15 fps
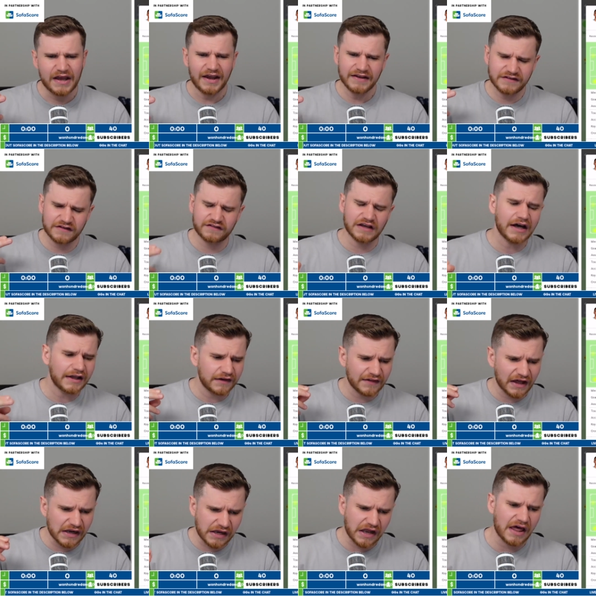He's a signing
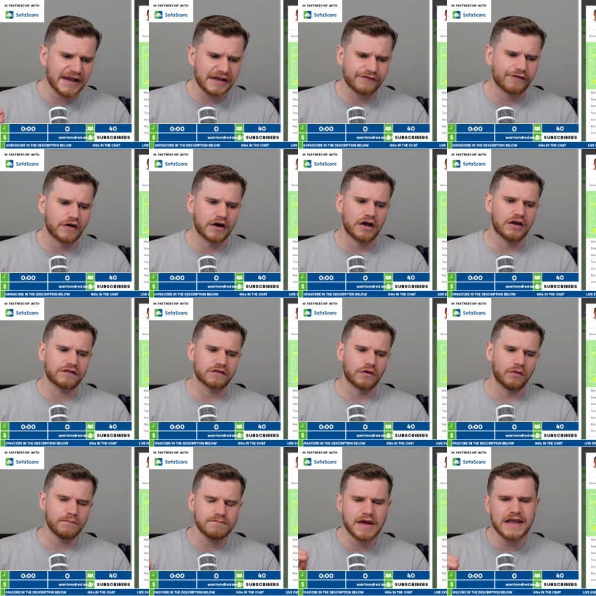that I like for
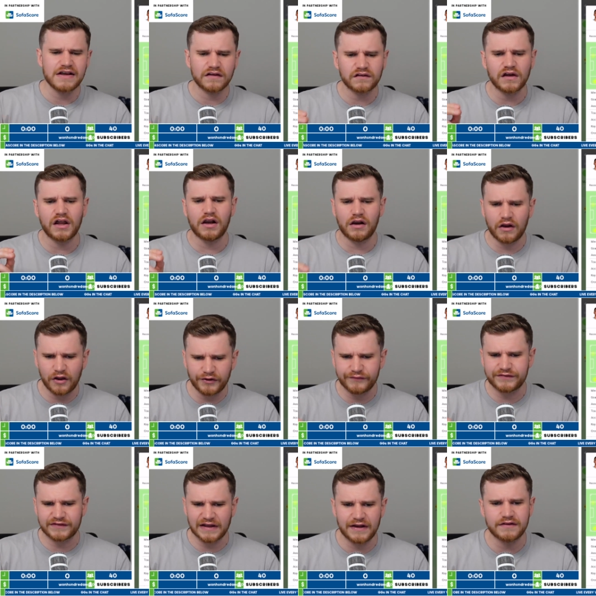Arsenal. Makes a lot of
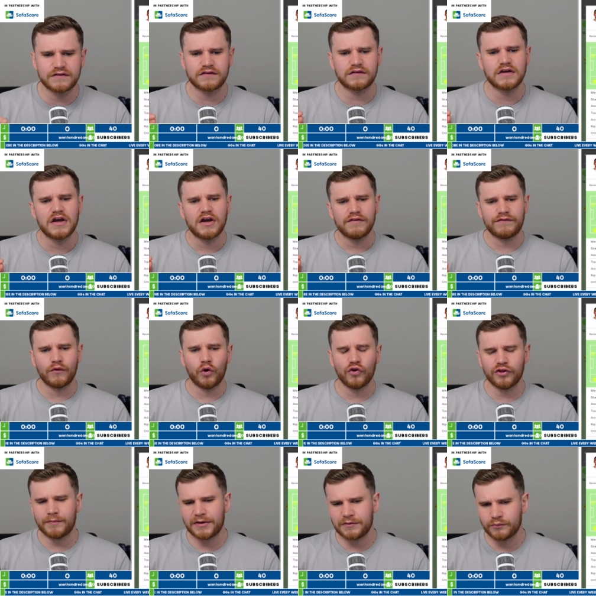sense for
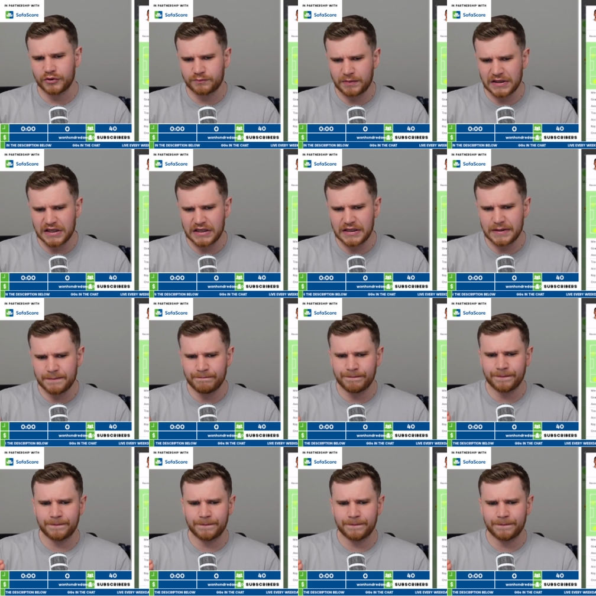them and would be